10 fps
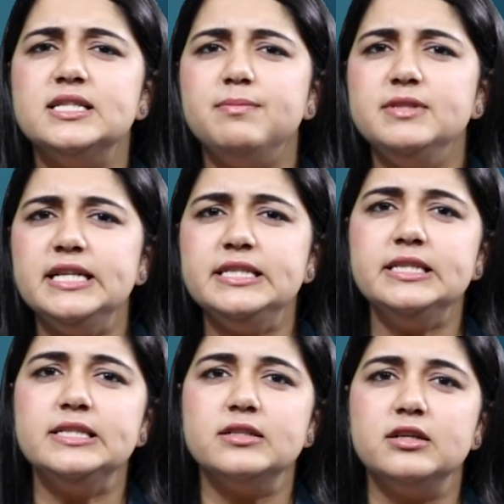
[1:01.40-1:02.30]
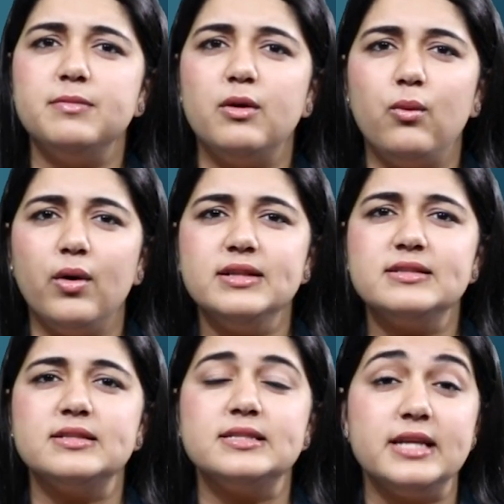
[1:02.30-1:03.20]
This updated term
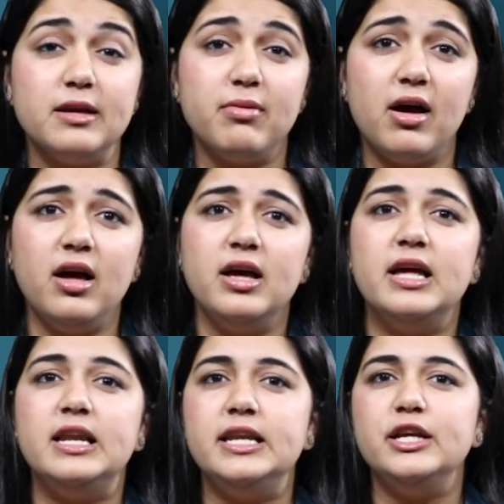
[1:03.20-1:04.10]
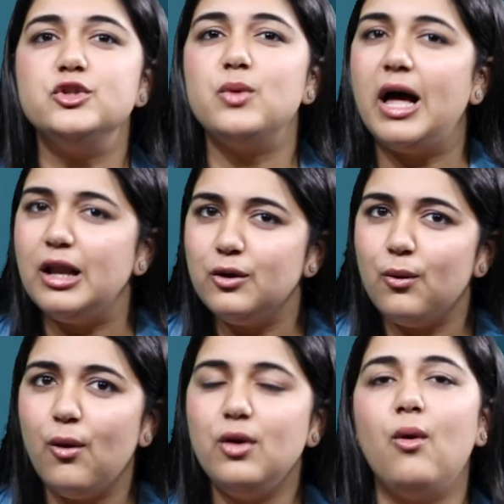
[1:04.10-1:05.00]
avoids the stigma linked to
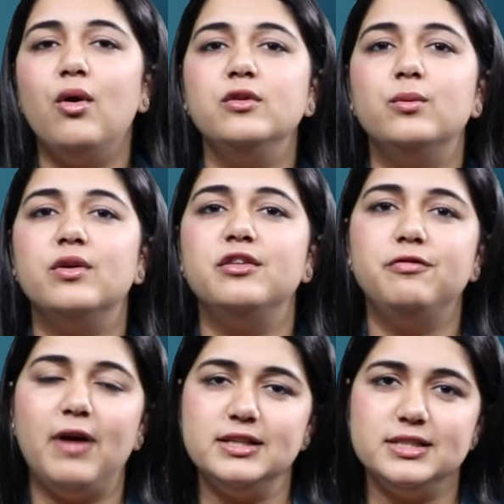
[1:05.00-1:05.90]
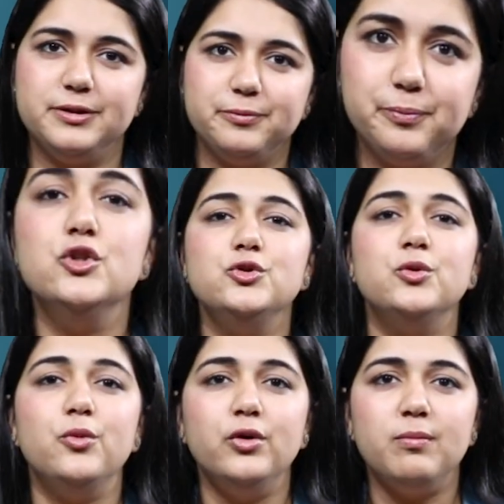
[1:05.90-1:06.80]
alcohol or the word fatty. To
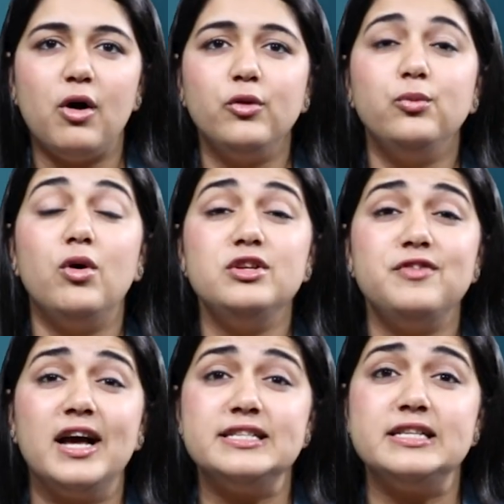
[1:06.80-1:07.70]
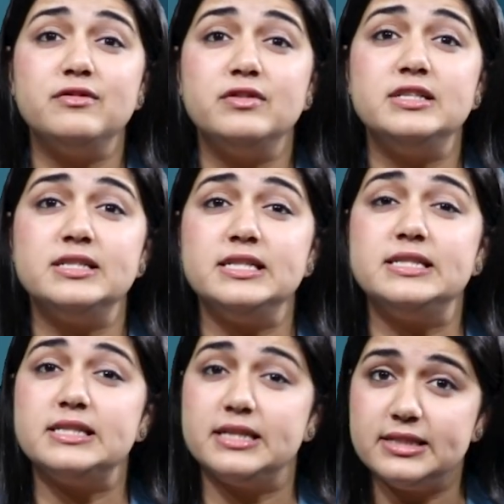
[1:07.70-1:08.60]
know more about what fatty liver
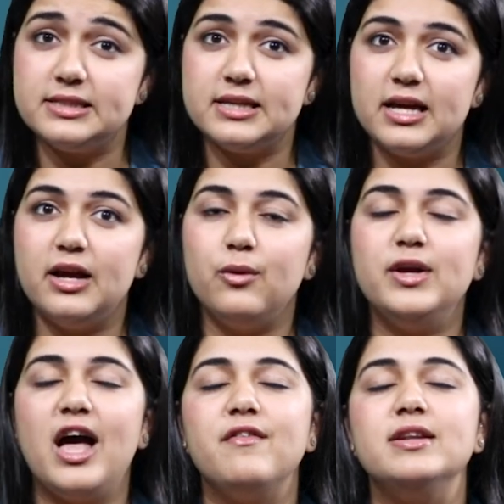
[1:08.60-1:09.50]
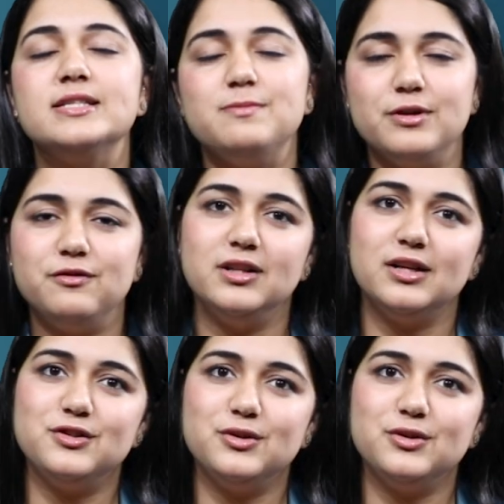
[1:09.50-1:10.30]
disease is, we have an expert with us